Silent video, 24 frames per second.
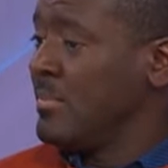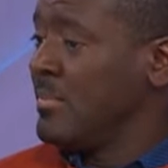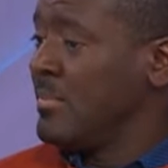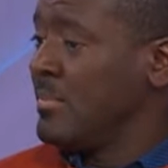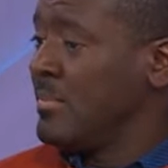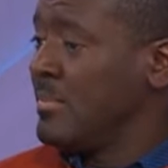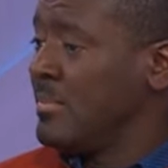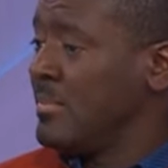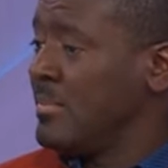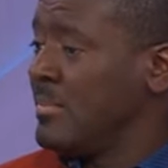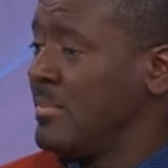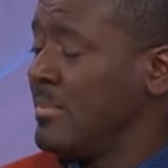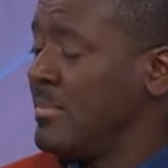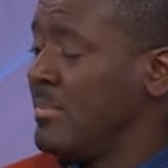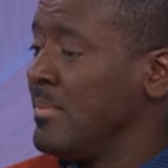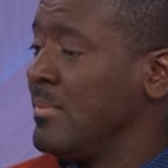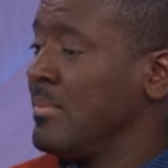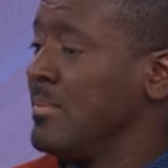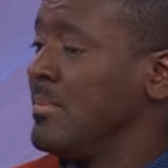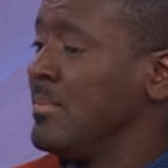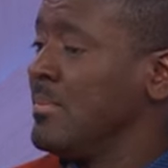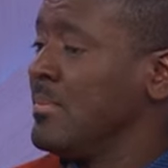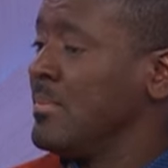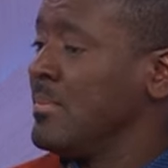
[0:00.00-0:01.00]

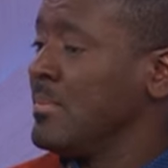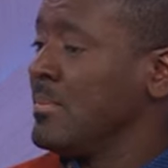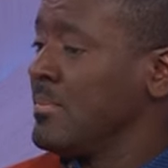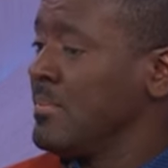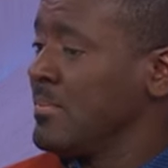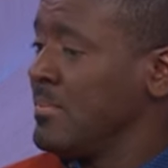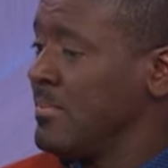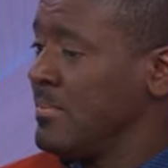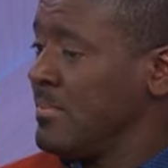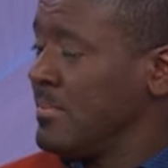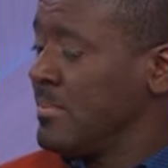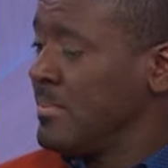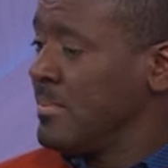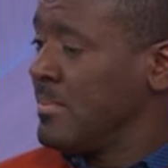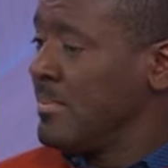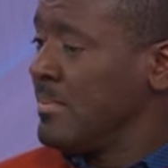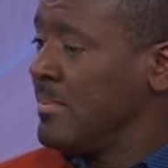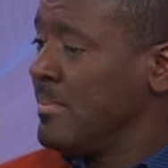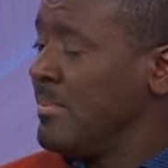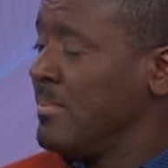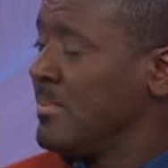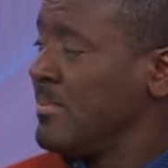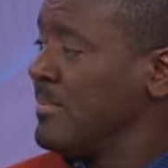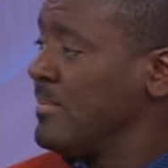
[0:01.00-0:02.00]

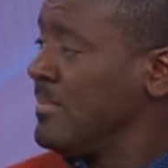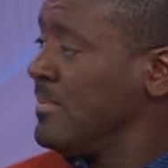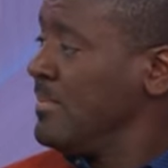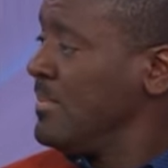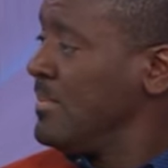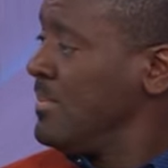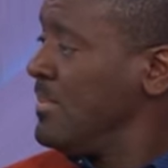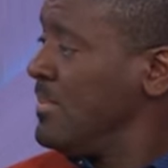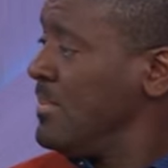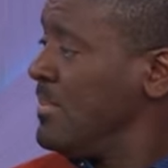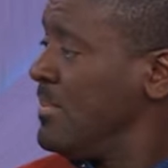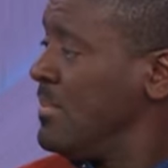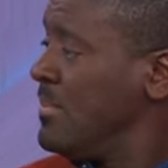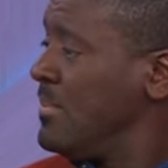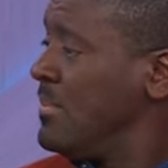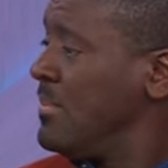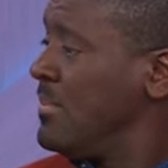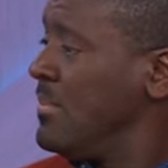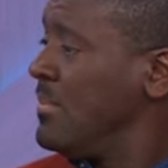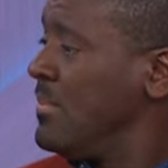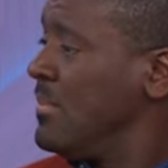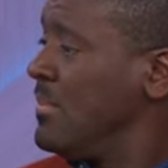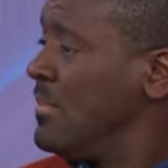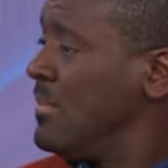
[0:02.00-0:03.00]

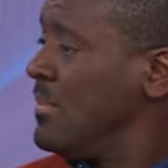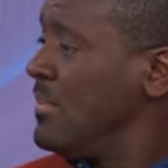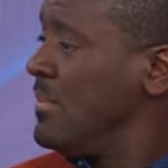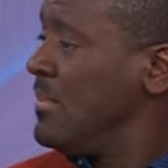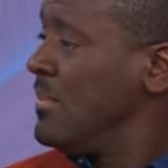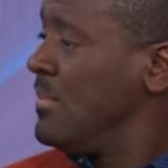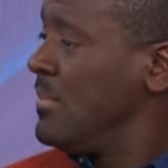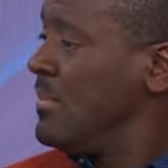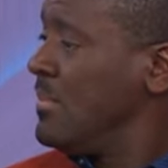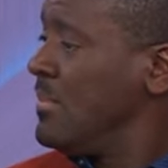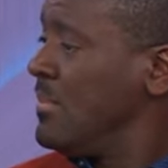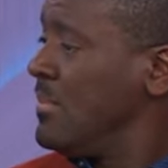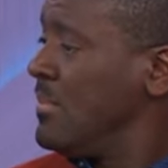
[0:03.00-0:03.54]
(silent)